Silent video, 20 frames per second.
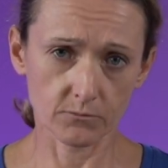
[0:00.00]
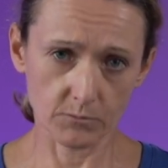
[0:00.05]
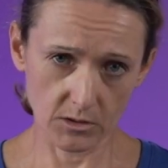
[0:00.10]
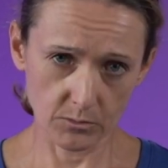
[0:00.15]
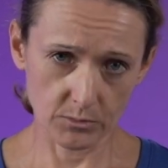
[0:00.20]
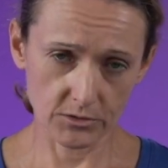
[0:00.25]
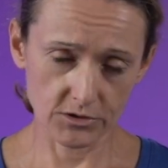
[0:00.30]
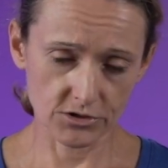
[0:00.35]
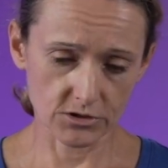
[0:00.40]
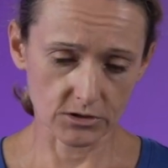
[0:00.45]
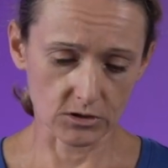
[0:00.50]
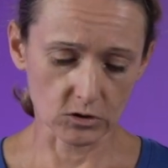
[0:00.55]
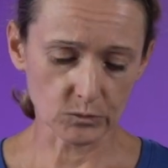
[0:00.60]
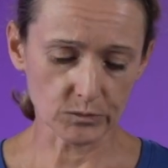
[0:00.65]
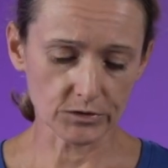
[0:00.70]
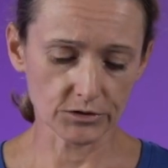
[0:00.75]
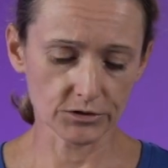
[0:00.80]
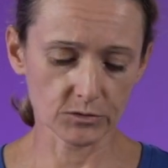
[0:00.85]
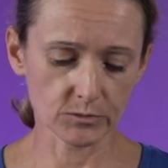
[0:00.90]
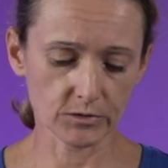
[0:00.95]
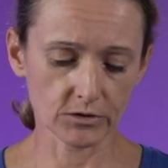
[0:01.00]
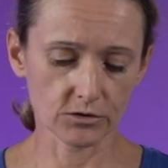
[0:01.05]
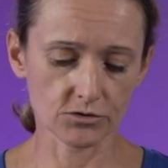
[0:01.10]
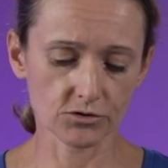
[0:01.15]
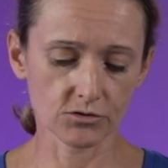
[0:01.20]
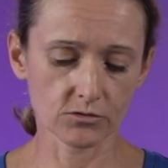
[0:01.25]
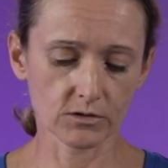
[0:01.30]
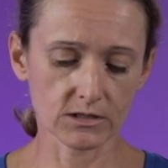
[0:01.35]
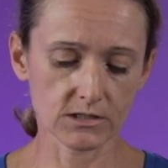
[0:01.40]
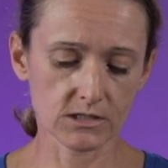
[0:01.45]
my personal opinion,
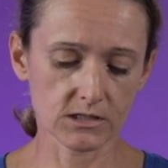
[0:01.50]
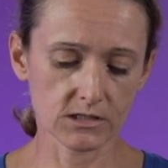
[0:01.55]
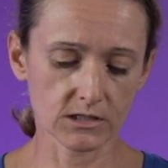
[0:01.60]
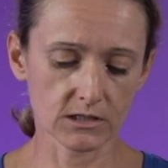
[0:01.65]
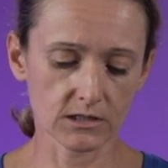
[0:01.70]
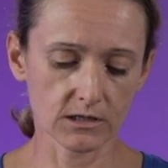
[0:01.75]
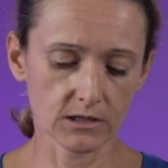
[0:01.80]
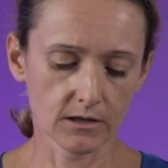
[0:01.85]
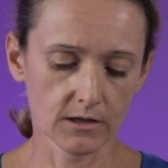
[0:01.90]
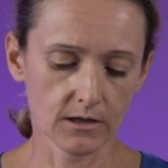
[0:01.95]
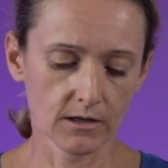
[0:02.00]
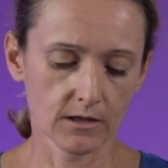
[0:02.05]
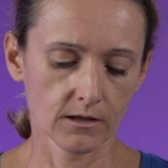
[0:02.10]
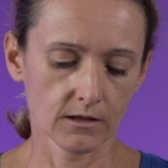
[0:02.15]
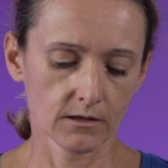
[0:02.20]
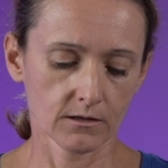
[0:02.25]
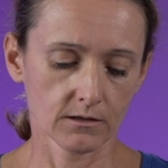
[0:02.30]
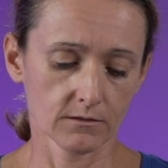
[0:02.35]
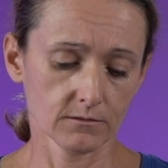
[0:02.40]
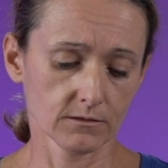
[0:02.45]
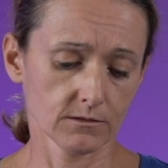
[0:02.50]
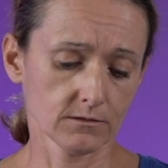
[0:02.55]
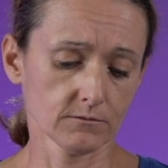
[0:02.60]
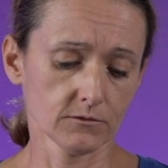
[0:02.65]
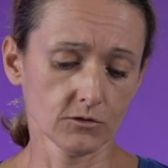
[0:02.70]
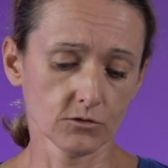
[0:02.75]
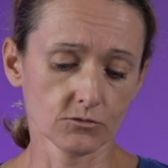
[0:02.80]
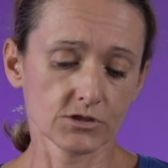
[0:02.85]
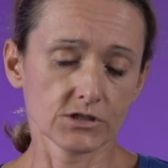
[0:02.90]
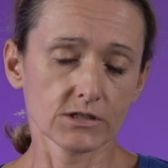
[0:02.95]
because
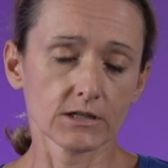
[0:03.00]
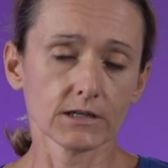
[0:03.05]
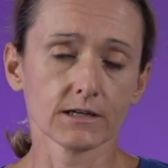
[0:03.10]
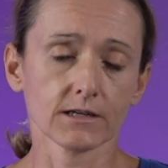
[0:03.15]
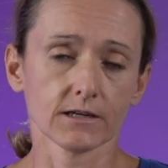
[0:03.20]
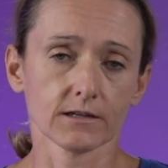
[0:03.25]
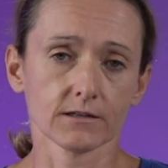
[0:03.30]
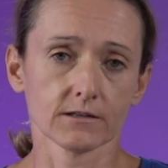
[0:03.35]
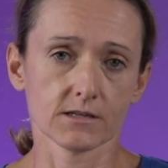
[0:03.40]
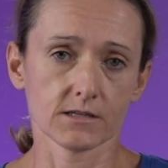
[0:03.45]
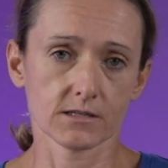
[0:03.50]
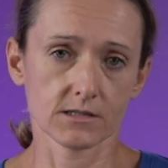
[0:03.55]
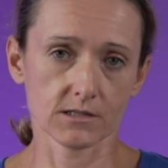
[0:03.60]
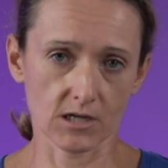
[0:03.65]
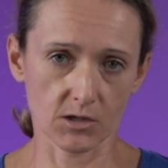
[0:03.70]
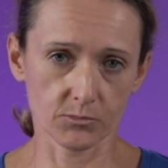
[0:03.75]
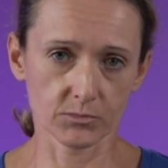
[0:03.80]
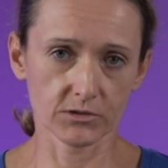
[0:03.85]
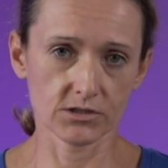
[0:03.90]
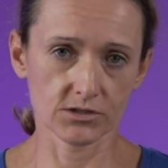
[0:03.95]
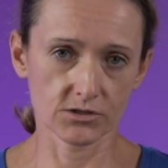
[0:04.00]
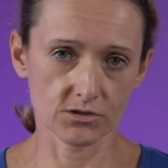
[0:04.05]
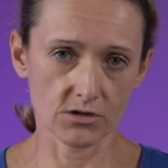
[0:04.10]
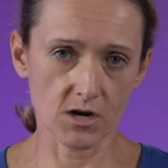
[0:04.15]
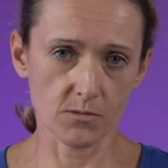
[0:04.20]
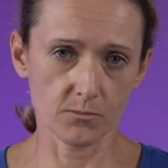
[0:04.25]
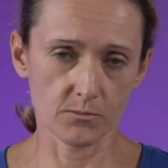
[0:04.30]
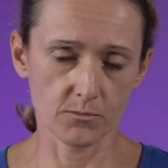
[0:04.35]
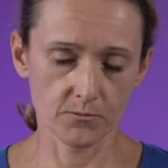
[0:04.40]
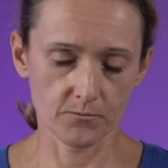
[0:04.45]
you still can snap the
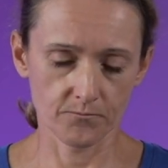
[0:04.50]
strap.